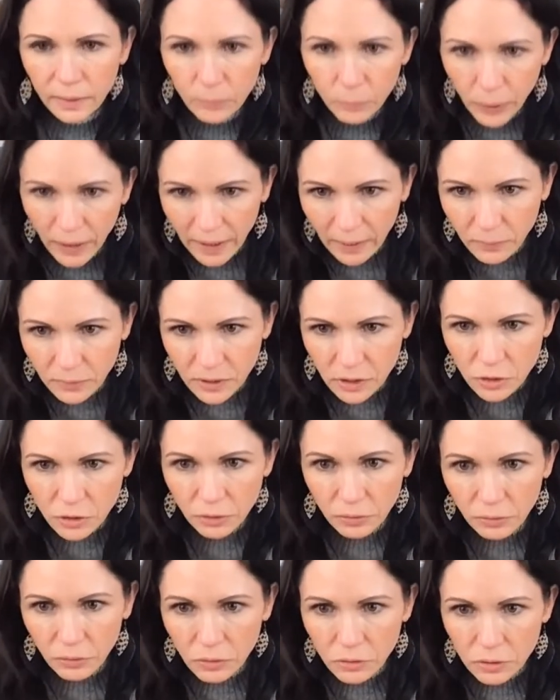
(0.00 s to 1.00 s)
Pam says
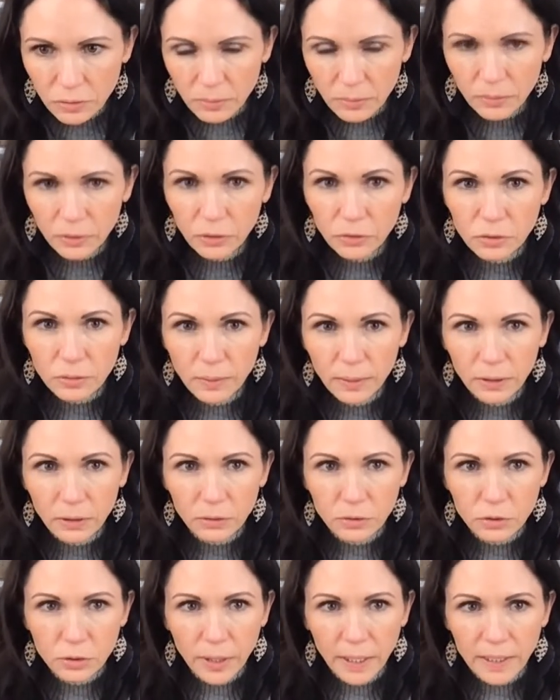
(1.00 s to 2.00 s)
you use them on
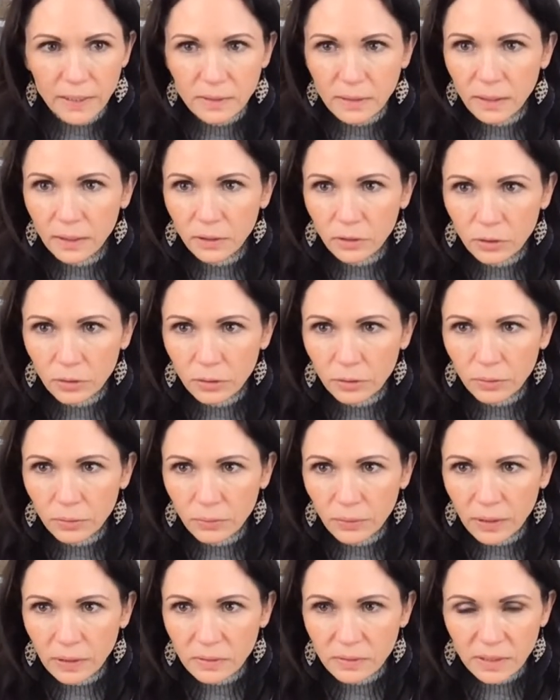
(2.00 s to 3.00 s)
your trays and your
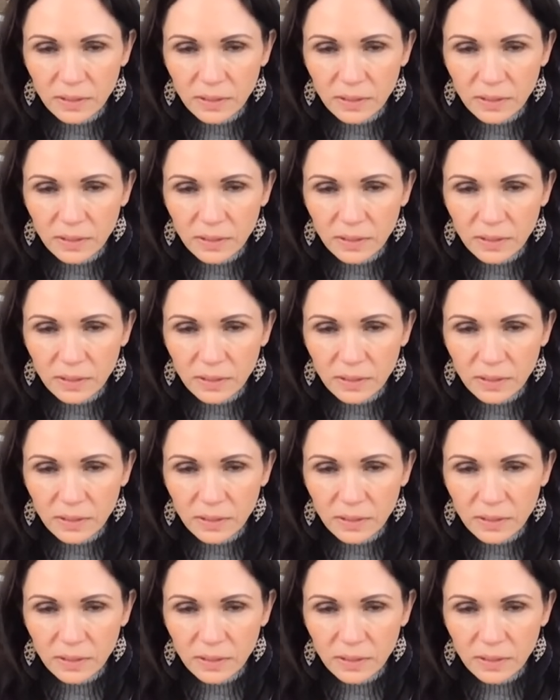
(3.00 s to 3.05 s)
wreaths.